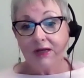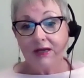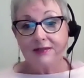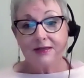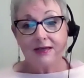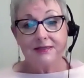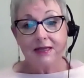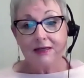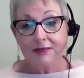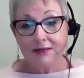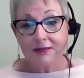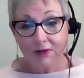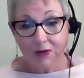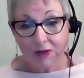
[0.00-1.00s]
as I
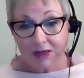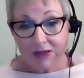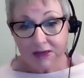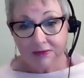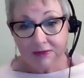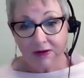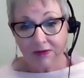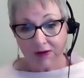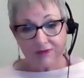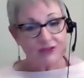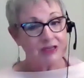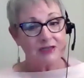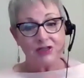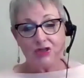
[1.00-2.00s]
said early, or I've
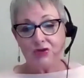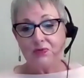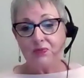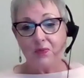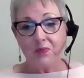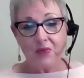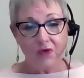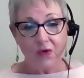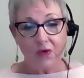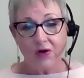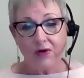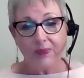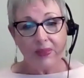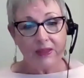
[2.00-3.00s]
said to you
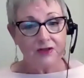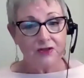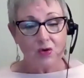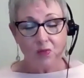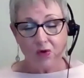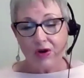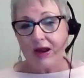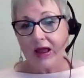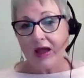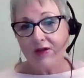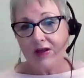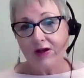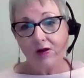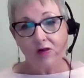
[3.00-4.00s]
before, there's no point in
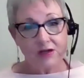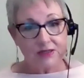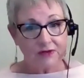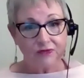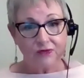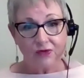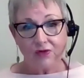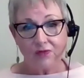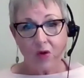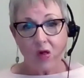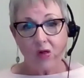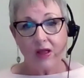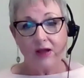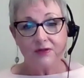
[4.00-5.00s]
having a closet full of
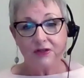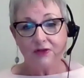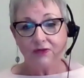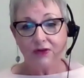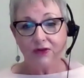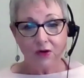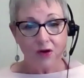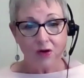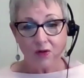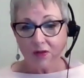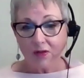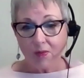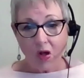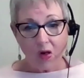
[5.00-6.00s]
ball gowns if you don't go
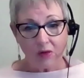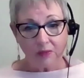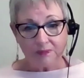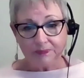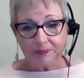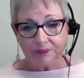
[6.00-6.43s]
to the ball.